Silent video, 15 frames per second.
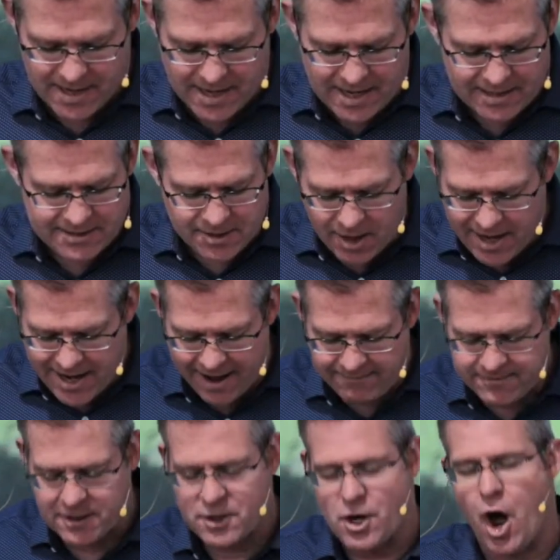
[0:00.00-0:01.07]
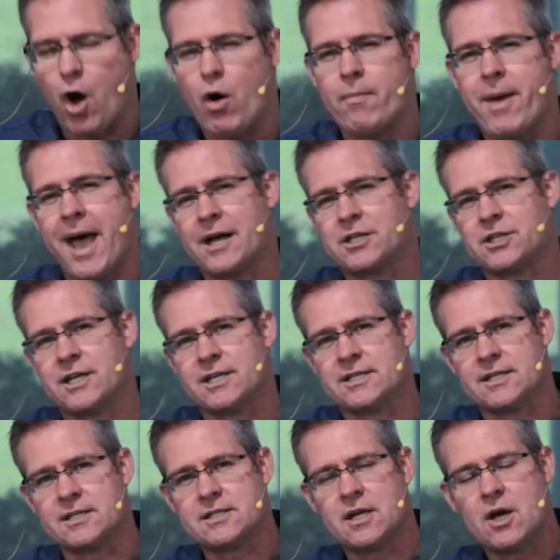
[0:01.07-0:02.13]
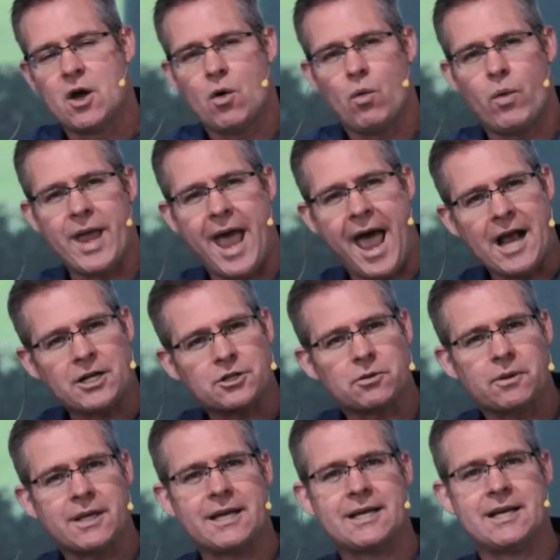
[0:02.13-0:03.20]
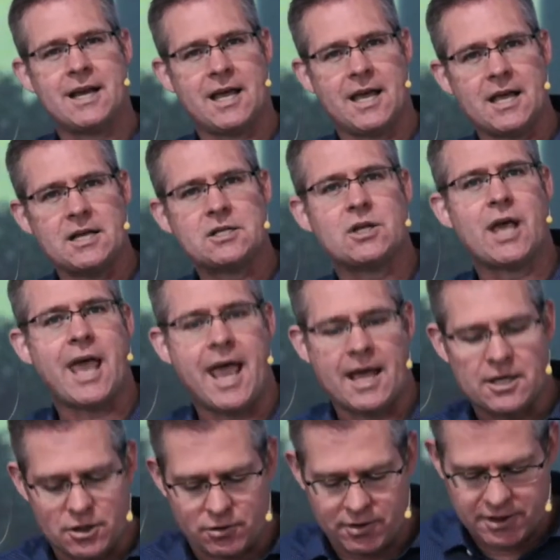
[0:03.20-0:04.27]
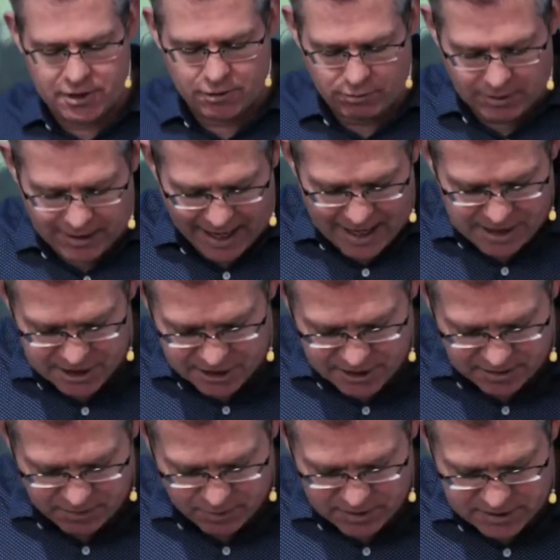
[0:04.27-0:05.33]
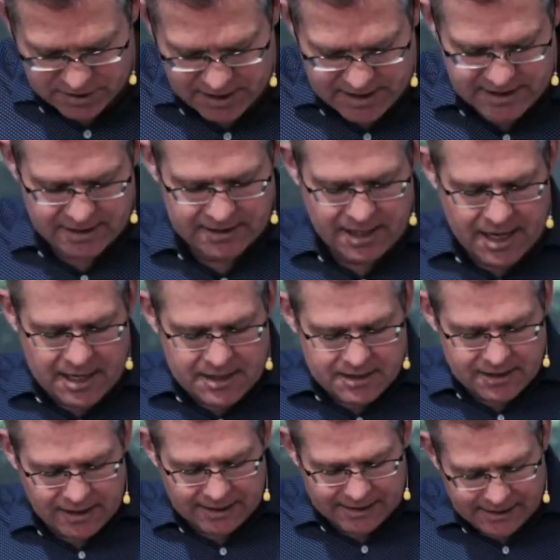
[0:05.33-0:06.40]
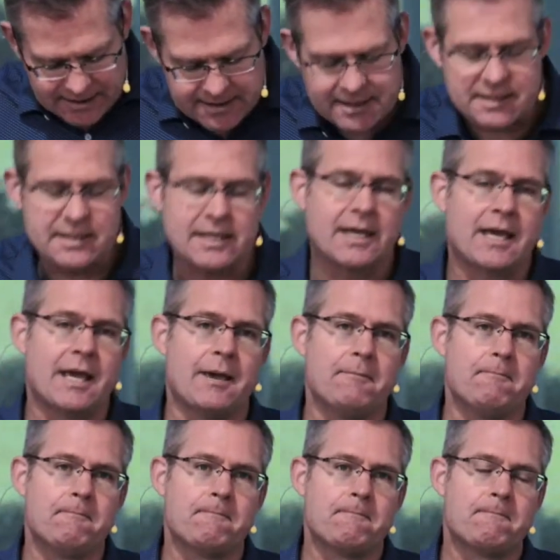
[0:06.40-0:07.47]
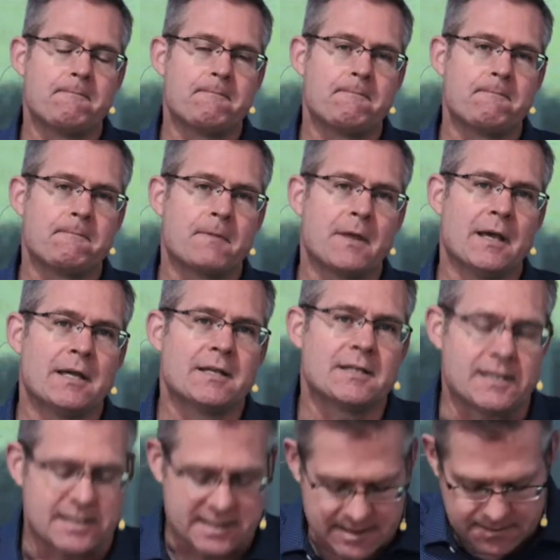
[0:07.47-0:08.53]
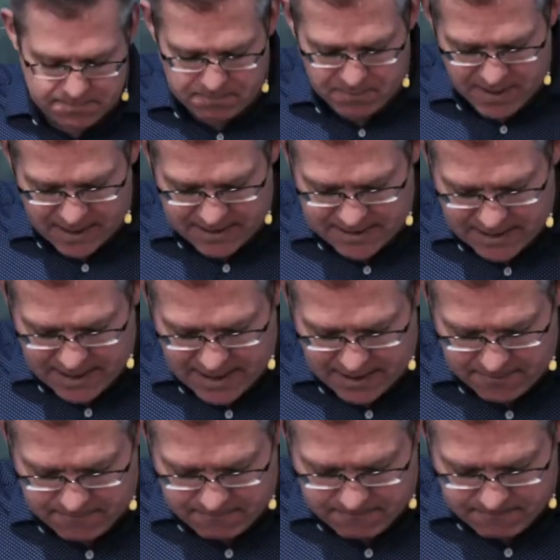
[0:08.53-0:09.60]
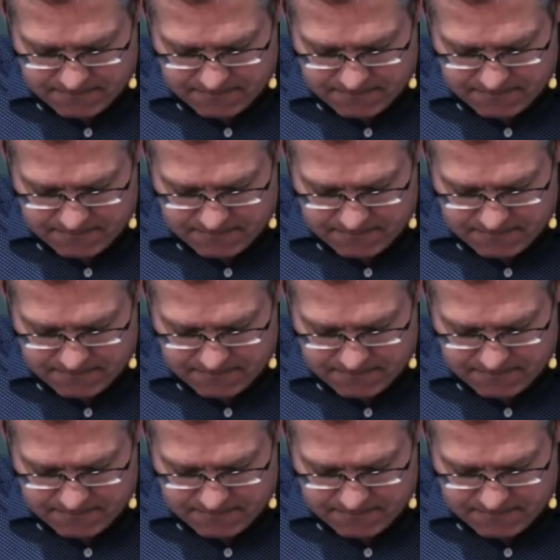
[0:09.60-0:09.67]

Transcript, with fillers: It's not enough to know about Jesus. We actually need to enter into relationship with Jesus, to listen to him, to speak to him,